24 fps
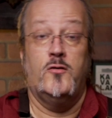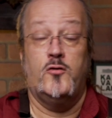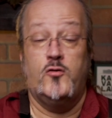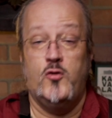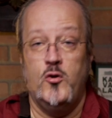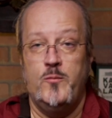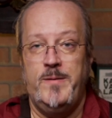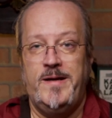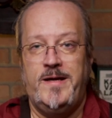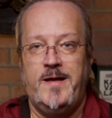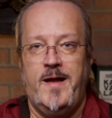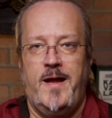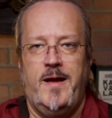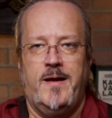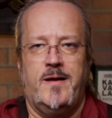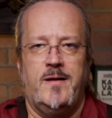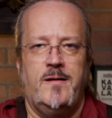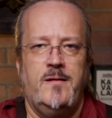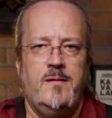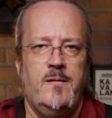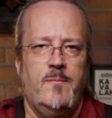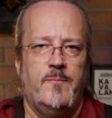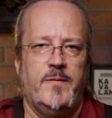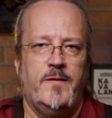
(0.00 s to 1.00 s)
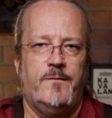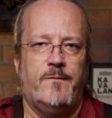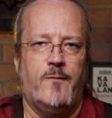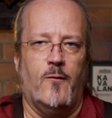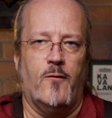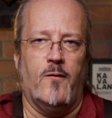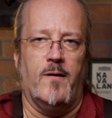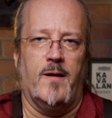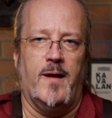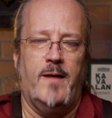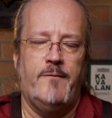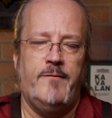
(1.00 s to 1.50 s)
to be taken
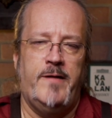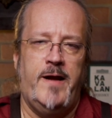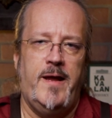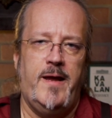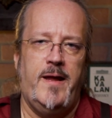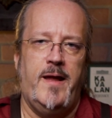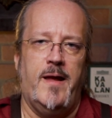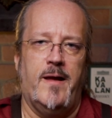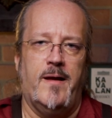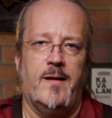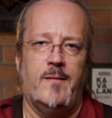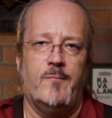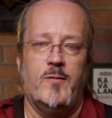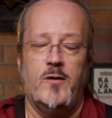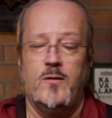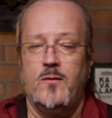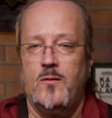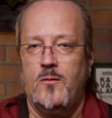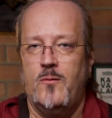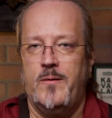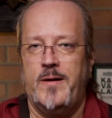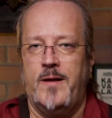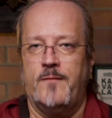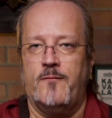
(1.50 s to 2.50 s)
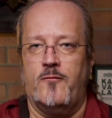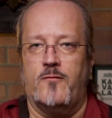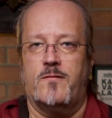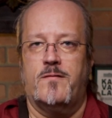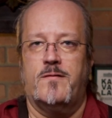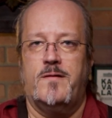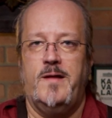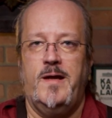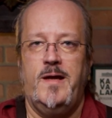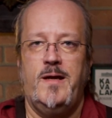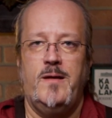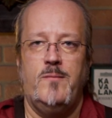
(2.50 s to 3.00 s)
before 11 a.m. whenever
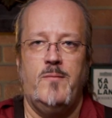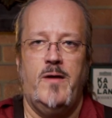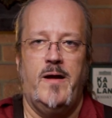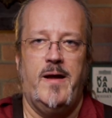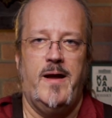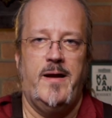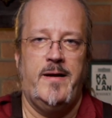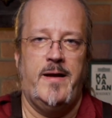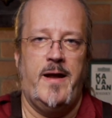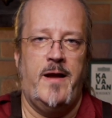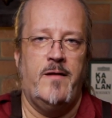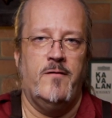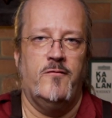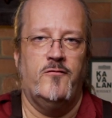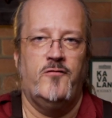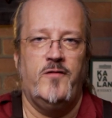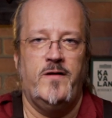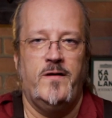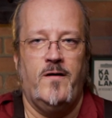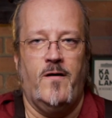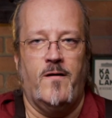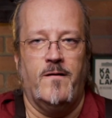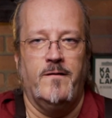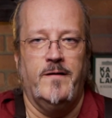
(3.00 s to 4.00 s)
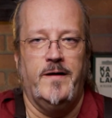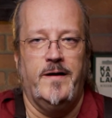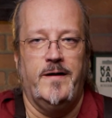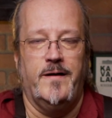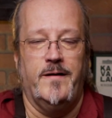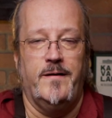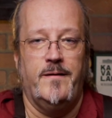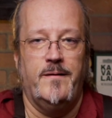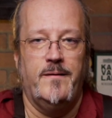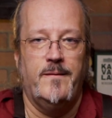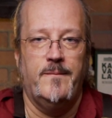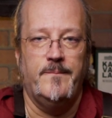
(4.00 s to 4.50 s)
steam and energy are needed.